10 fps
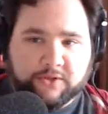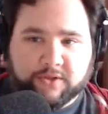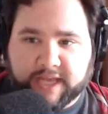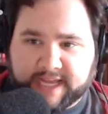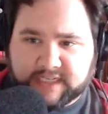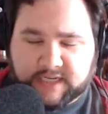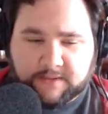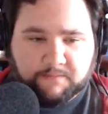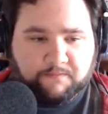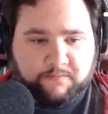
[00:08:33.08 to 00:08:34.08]

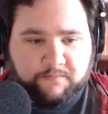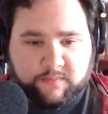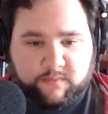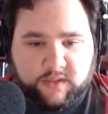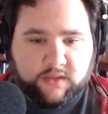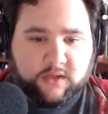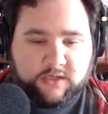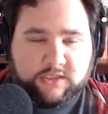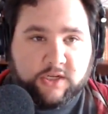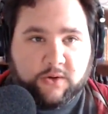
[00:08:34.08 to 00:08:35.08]
And
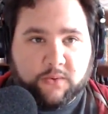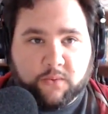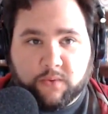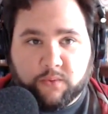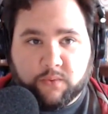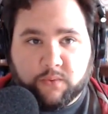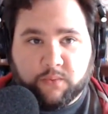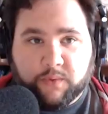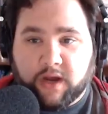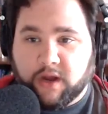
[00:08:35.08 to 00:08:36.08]
so we
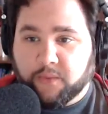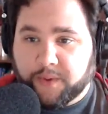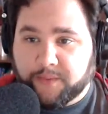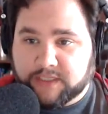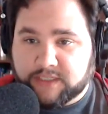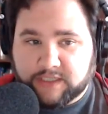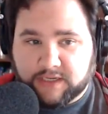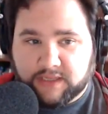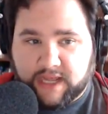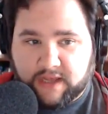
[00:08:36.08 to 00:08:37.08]
will touch
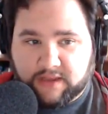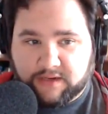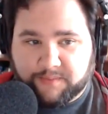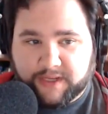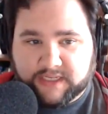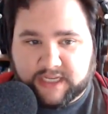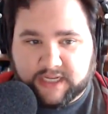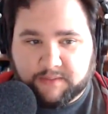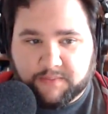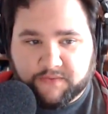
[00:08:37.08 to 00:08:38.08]
on that a little bit in a
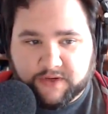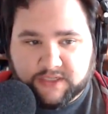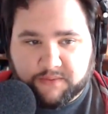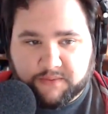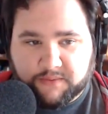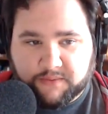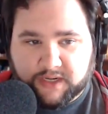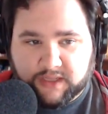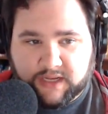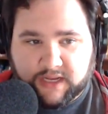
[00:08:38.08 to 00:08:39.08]
second, but first I want to
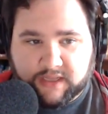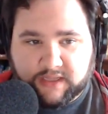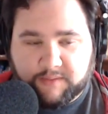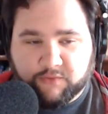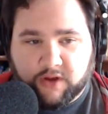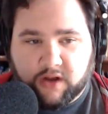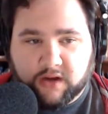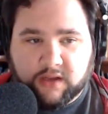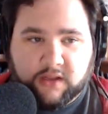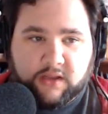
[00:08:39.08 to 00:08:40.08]
kind of leapfrog
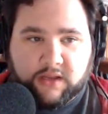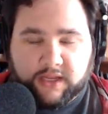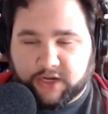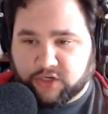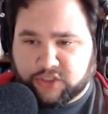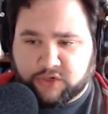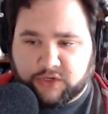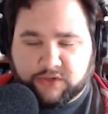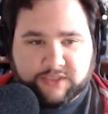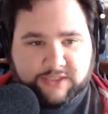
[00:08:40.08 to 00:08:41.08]
in our show
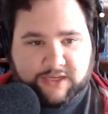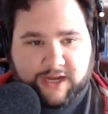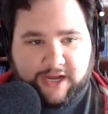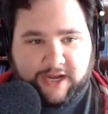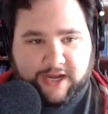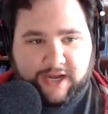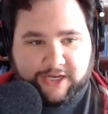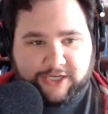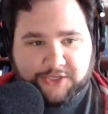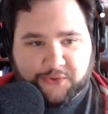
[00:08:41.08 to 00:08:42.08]
notes
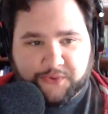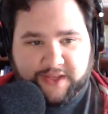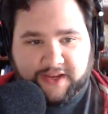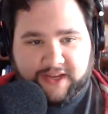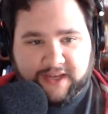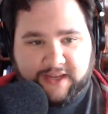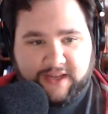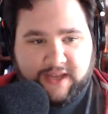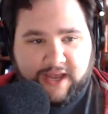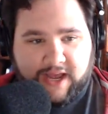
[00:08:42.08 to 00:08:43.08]
to the
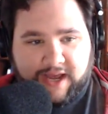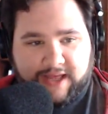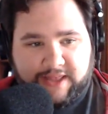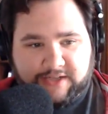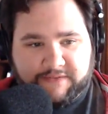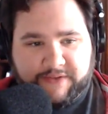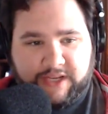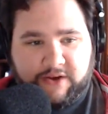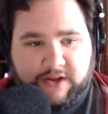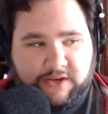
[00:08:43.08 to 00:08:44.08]
there's a
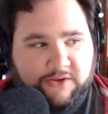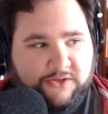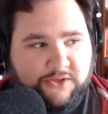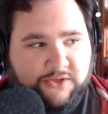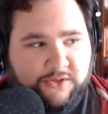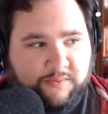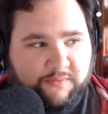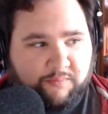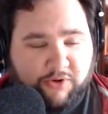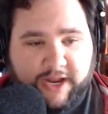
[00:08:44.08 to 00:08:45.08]
video on YouTube of
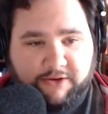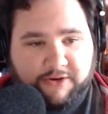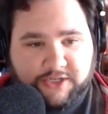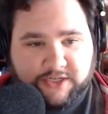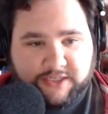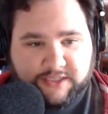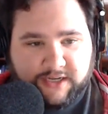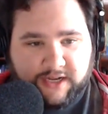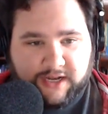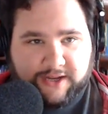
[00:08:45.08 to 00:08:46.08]
Brian Richards,
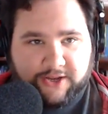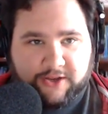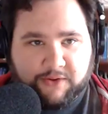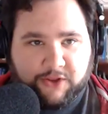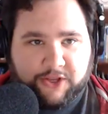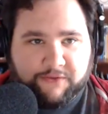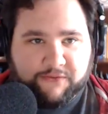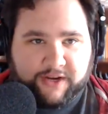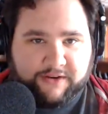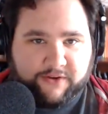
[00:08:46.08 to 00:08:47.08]
a
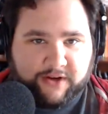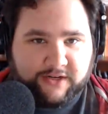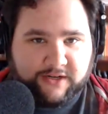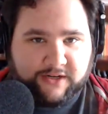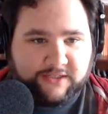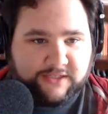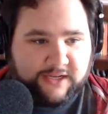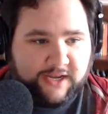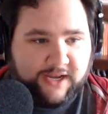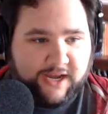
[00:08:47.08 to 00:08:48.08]
good friend of ours,
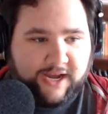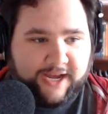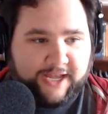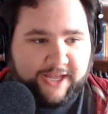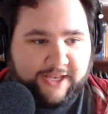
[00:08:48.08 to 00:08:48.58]
uh